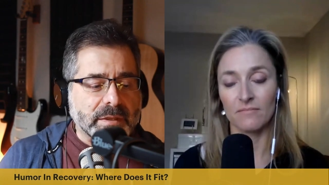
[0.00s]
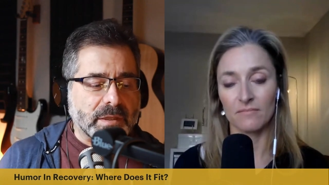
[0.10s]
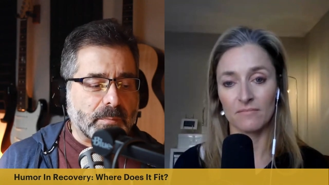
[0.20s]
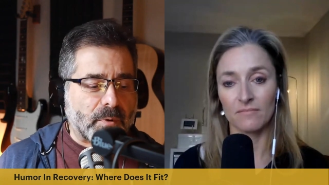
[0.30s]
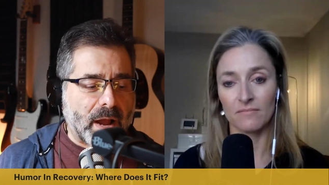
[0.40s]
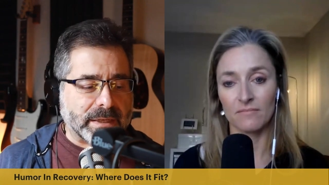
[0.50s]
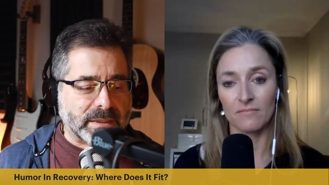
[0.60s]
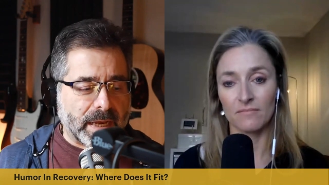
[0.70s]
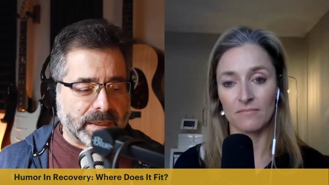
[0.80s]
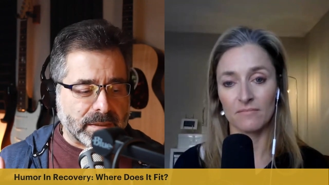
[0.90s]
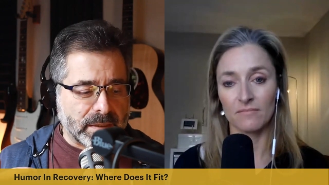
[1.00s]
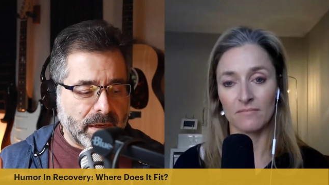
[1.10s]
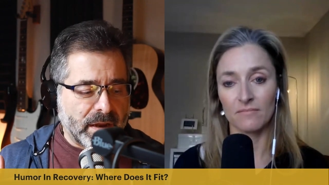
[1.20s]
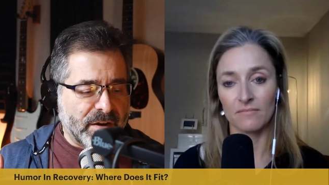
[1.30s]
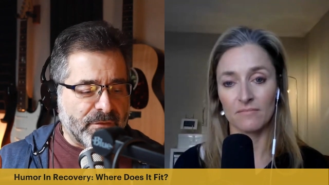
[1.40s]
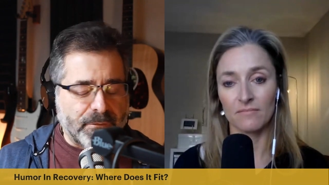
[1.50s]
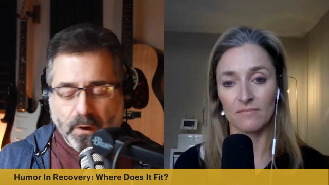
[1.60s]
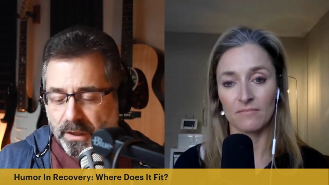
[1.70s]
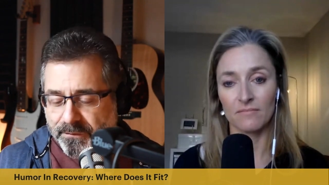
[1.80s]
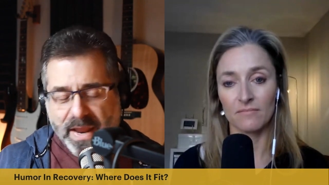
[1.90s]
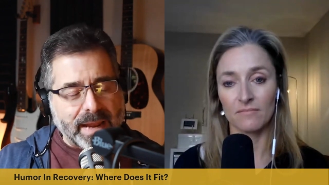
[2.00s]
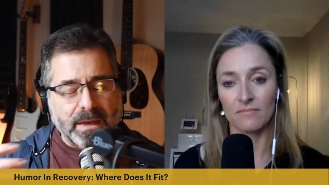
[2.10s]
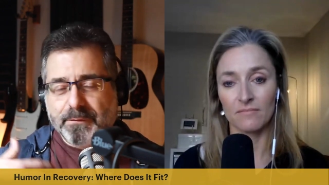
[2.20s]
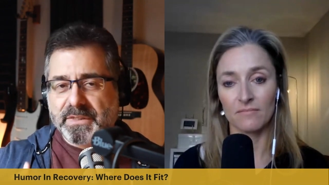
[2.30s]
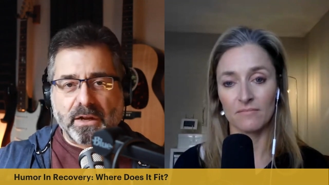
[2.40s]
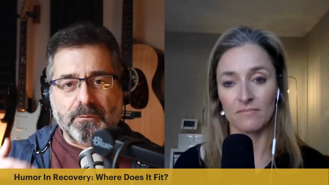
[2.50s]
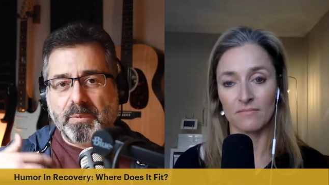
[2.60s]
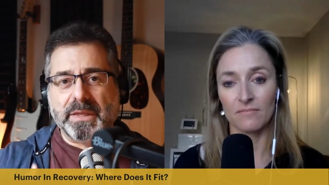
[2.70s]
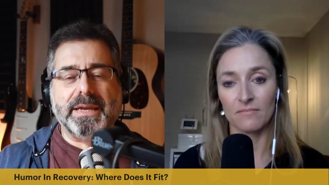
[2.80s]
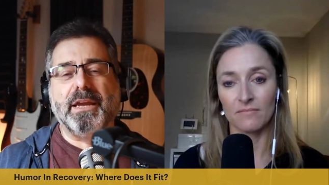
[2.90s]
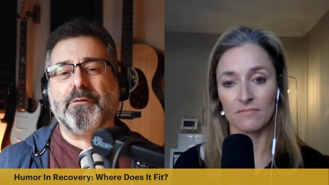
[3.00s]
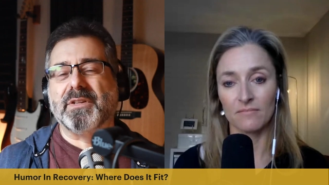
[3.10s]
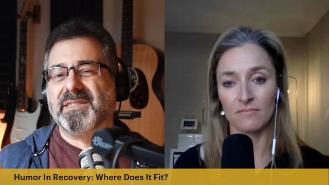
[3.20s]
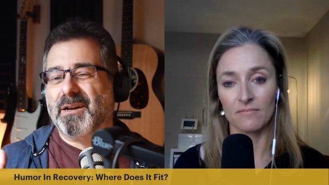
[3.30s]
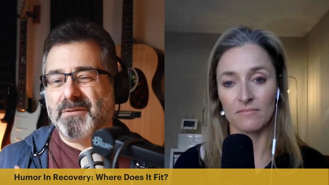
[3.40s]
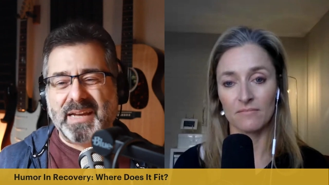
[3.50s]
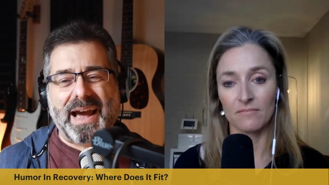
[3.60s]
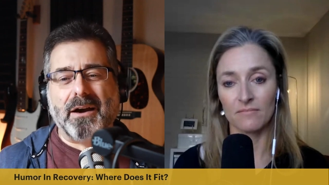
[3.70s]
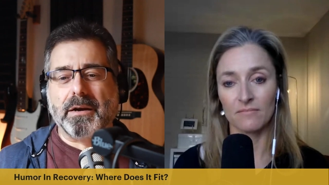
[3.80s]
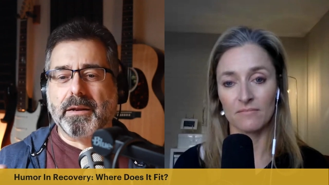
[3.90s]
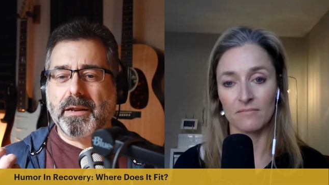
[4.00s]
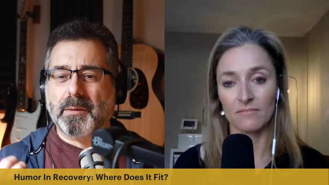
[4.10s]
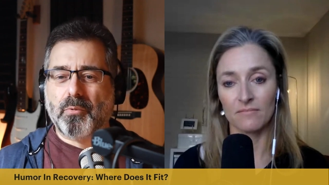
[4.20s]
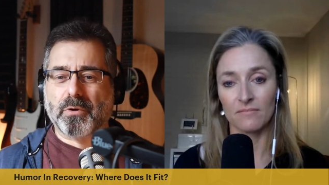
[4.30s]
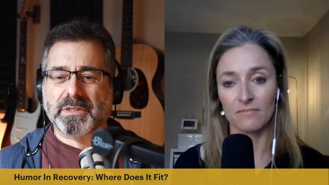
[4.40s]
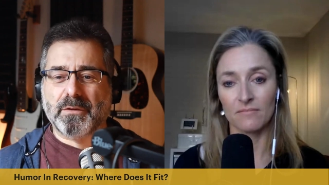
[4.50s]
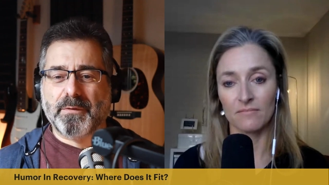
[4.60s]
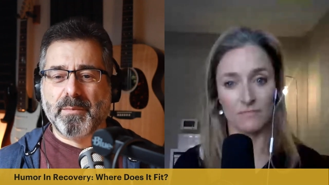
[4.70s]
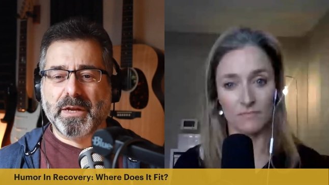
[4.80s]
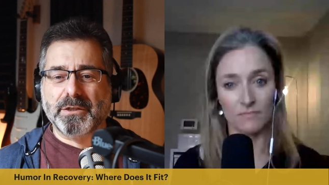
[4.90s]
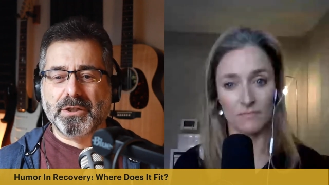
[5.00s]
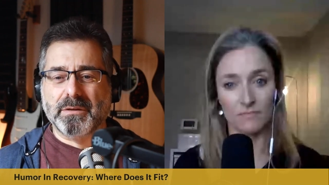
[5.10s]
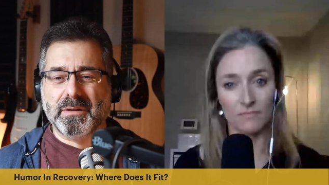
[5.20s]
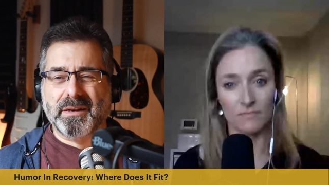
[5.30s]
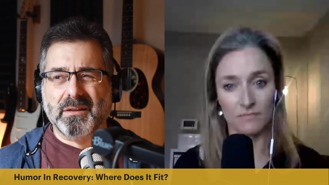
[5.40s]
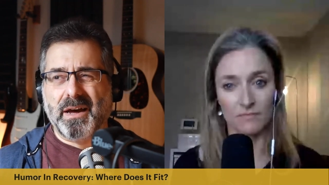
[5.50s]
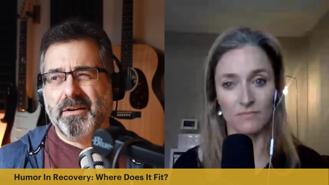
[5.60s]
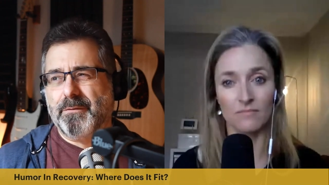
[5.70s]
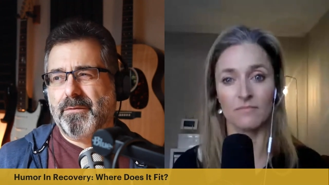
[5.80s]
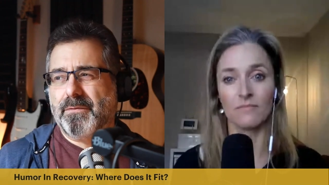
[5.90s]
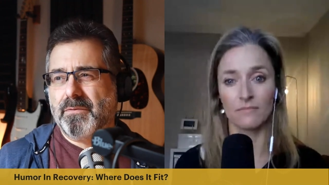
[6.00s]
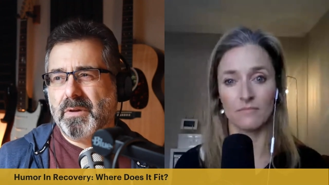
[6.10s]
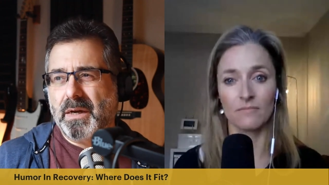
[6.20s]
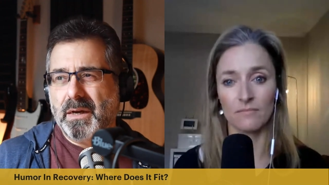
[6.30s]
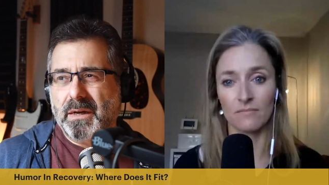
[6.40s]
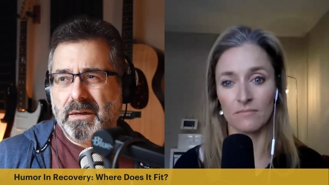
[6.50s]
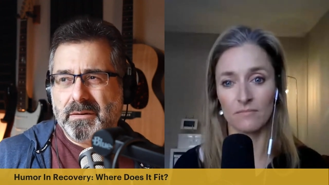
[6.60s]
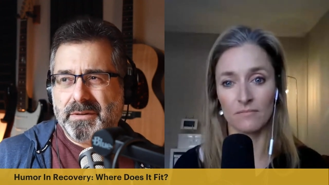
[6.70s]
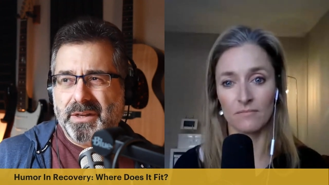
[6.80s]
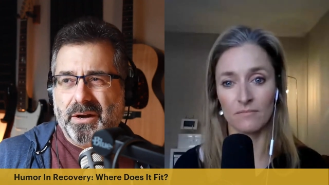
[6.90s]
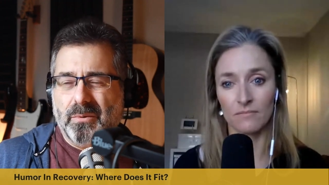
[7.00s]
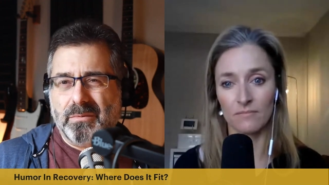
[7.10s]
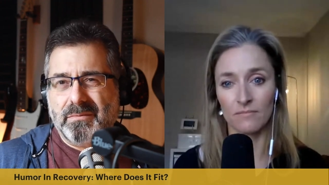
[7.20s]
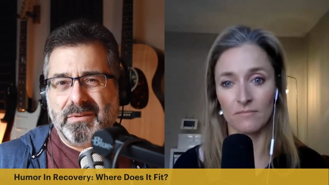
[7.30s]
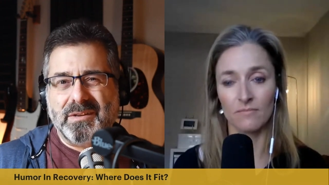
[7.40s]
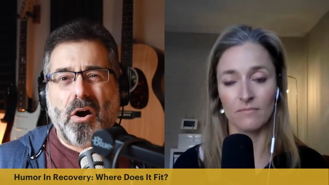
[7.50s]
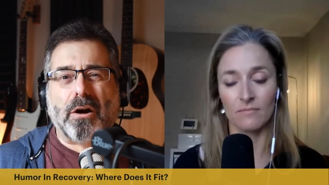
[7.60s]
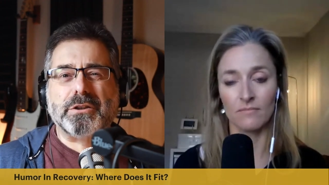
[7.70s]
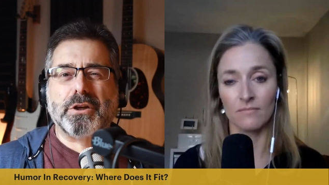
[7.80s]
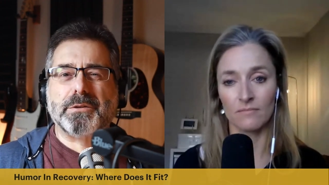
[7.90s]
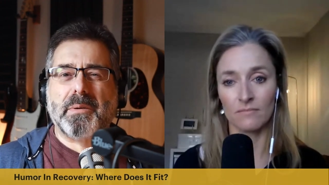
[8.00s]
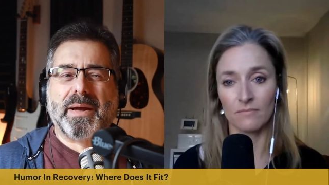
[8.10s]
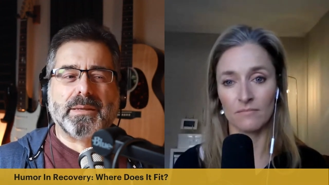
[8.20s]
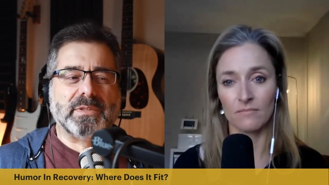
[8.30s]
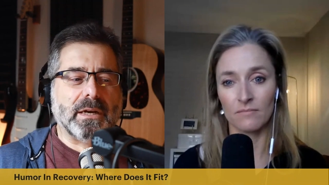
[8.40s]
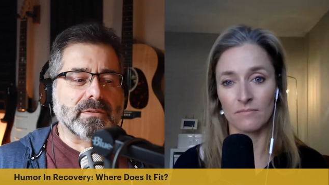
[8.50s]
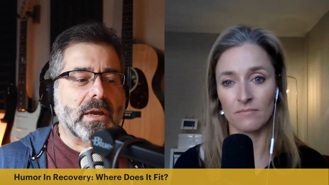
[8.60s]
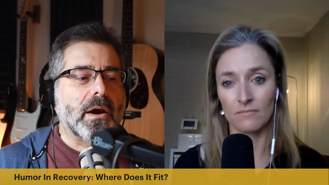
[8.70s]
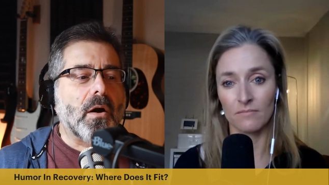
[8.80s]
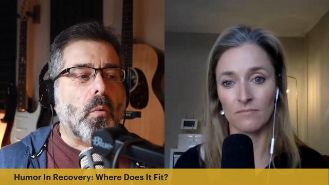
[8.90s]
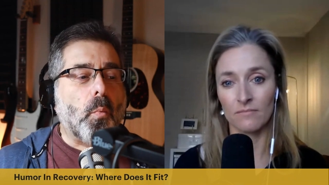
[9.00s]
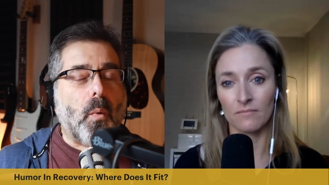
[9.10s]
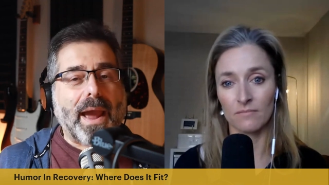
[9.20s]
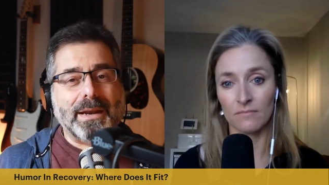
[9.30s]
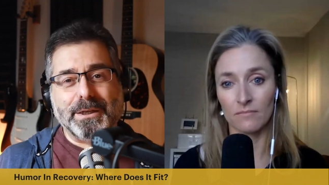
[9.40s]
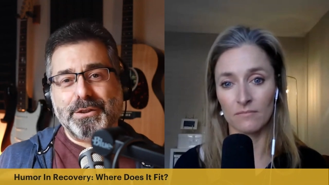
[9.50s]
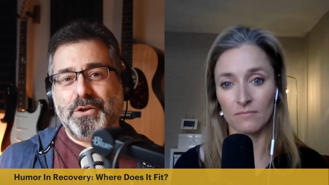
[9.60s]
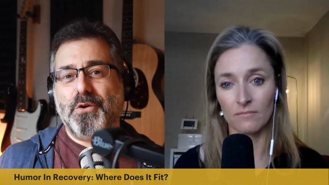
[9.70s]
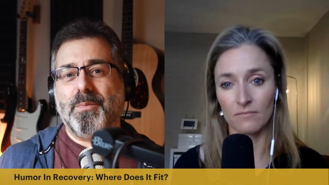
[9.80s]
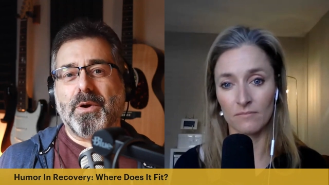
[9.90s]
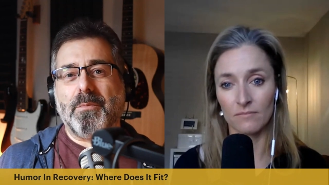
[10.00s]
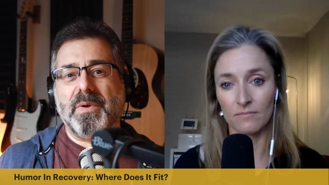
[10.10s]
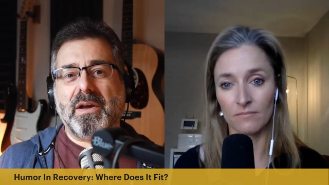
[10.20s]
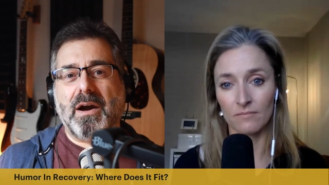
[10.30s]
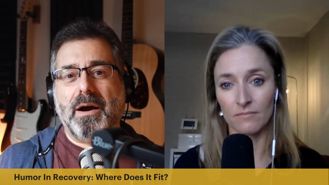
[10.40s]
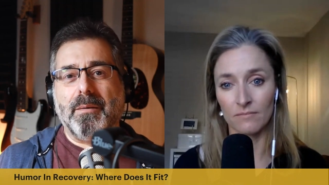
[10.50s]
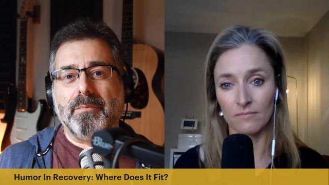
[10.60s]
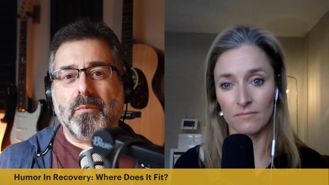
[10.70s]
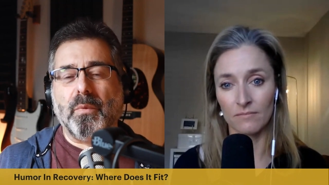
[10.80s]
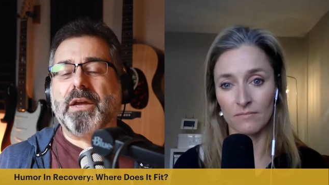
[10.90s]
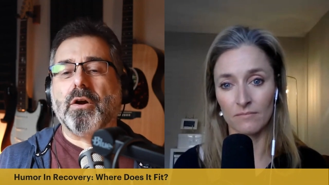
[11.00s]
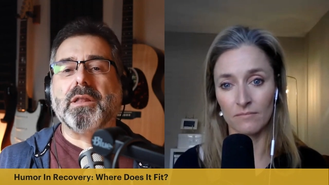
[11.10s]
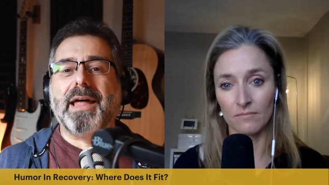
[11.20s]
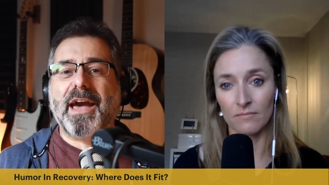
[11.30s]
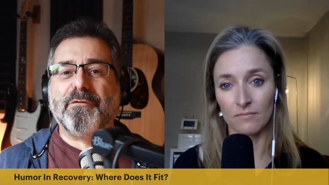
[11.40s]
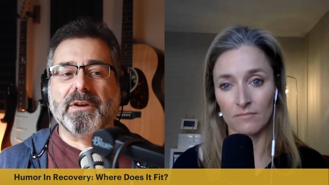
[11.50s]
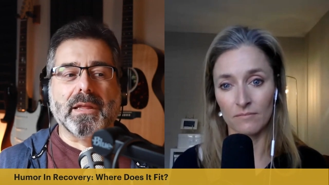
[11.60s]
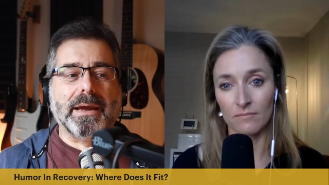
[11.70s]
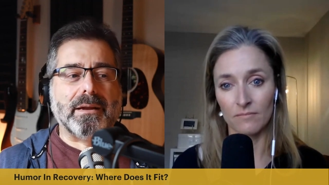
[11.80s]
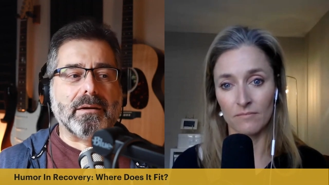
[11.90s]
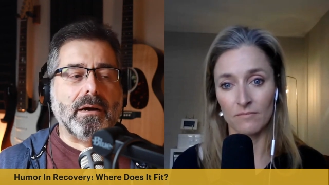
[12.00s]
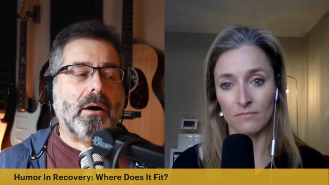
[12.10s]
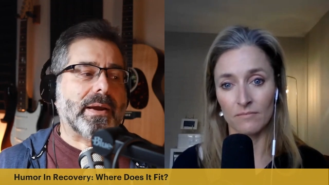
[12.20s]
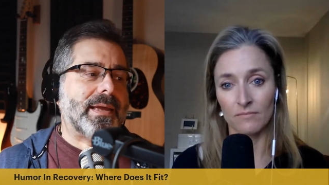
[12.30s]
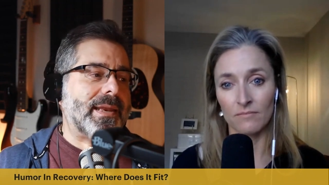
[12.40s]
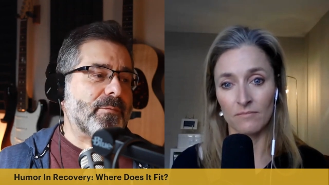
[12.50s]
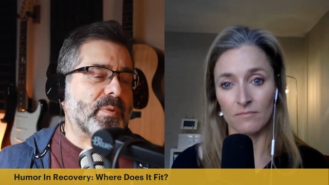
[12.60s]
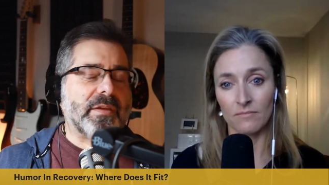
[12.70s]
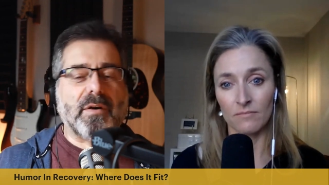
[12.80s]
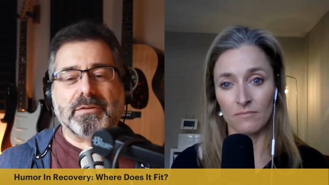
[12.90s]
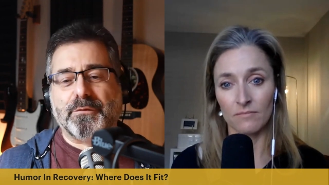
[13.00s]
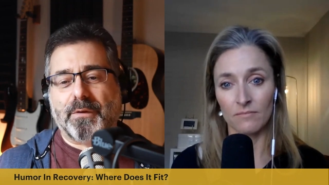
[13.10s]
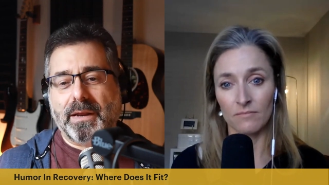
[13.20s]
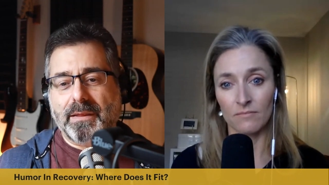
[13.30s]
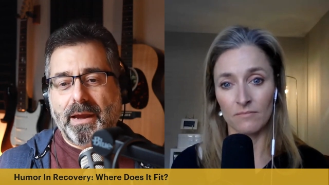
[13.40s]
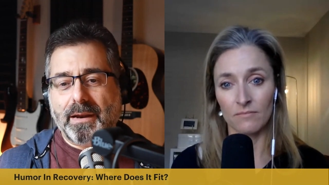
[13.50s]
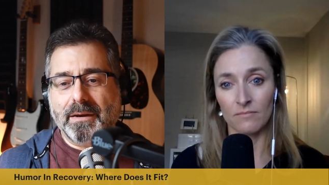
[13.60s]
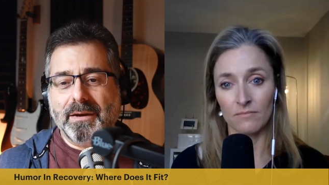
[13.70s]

Speaker 1: into the process full of negative self belief and self doubt and, and, a poor self image and, and a lot of, you know, harsh judgment about themselves. When does humor become? We can all laugh at like, oh, I can't even believe I was afraid of that.